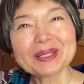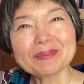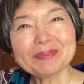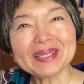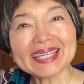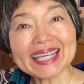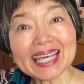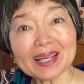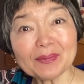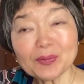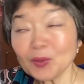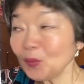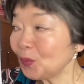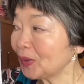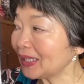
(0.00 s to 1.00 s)
Be
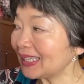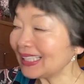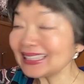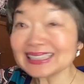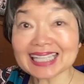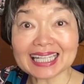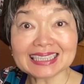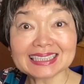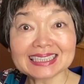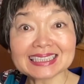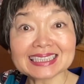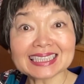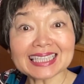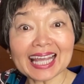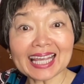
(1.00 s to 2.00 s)
careful with these kanjis,
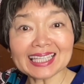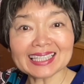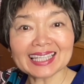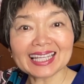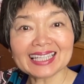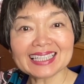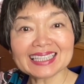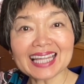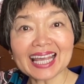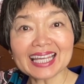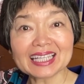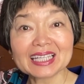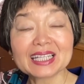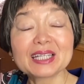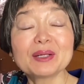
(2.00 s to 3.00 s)
Tai and Tai.
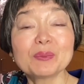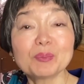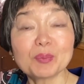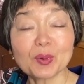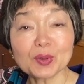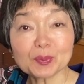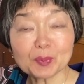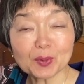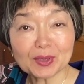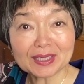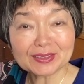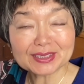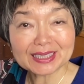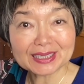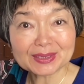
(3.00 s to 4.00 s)
Both
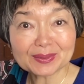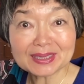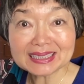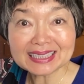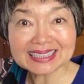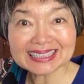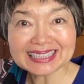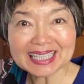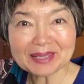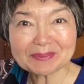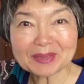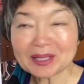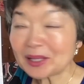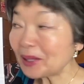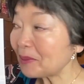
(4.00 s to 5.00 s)
pronunciation is the same.
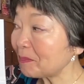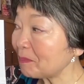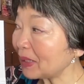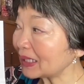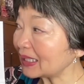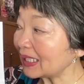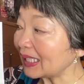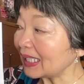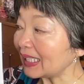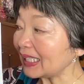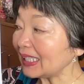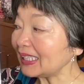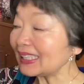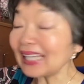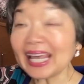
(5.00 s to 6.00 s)
But
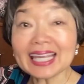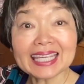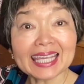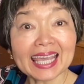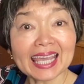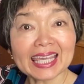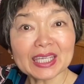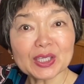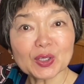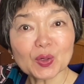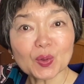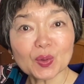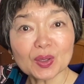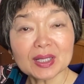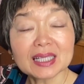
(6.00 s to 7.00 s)
in
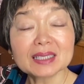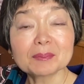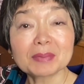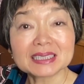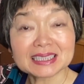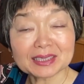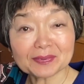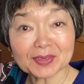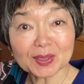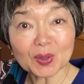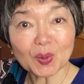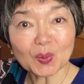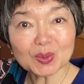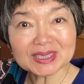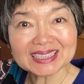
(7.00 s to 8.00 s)
Taiheiyo, Pacific
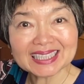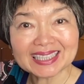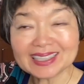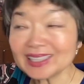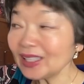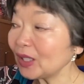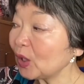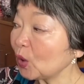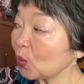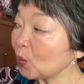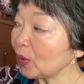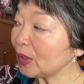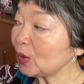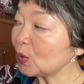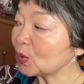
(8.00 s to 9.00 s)
Ocean,
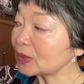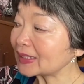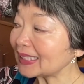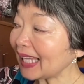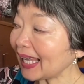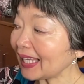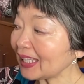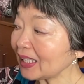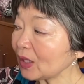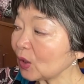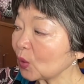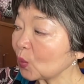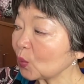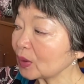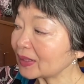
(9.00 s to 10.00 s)
we use Tai
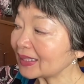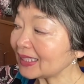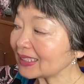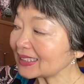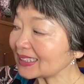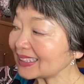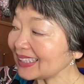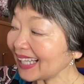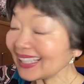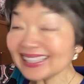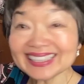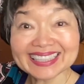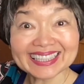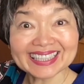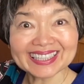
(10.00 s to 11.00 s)
with this
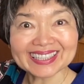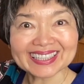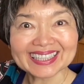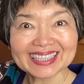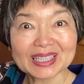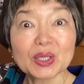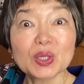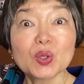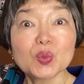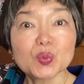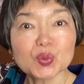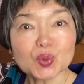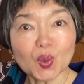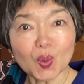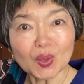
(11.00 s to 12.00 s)
ten here.
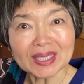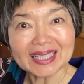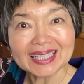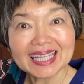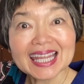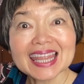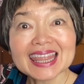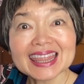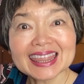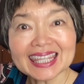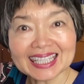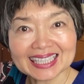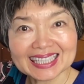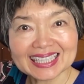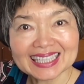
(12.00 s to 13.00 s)
Futoi,
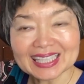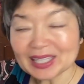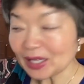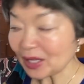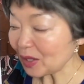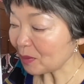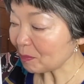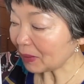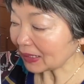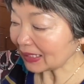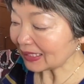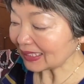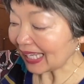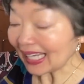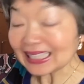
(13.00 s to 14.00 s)
thick.
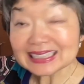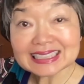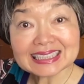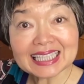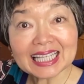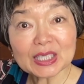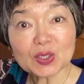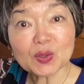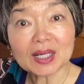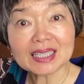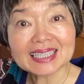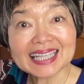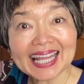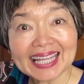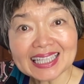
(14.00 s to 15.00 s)
But Taiseiyo,
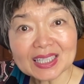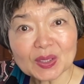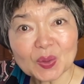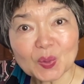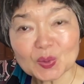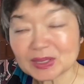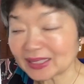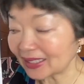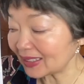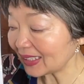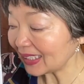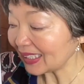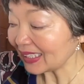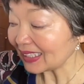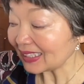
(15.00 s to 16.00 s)
Atlantic Ocean,
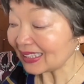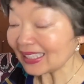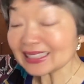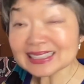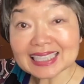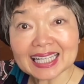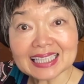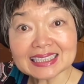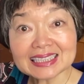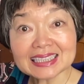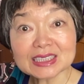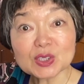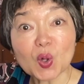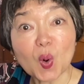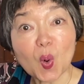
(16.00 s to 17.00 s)
this kanji
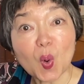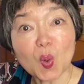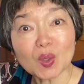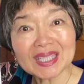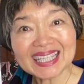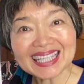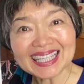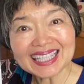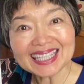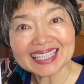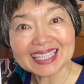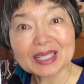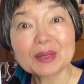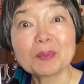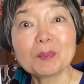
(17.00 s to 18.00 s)
is oki,
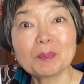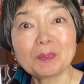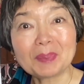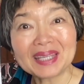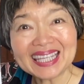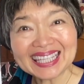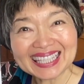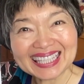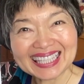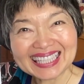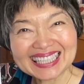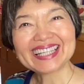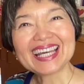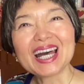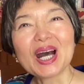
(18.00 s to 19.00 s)
big.
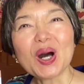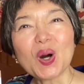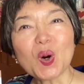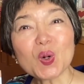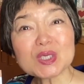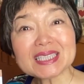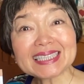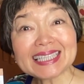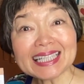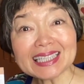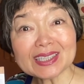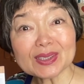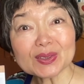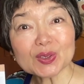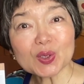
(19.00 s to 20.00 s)

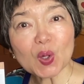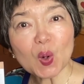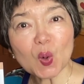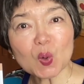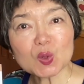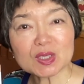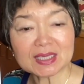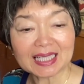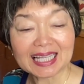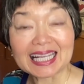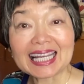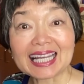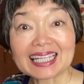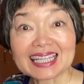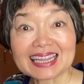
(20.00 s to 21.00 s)
Occidental clothes
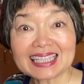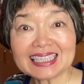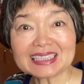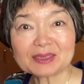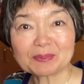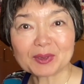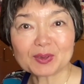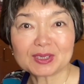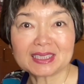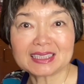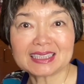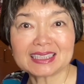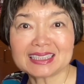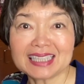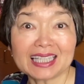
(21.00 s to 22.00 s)
like this, because this
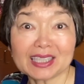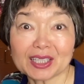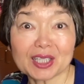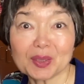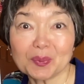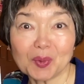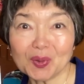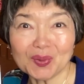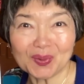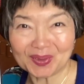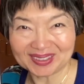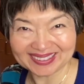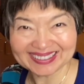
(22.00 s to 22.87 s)
is not kimono.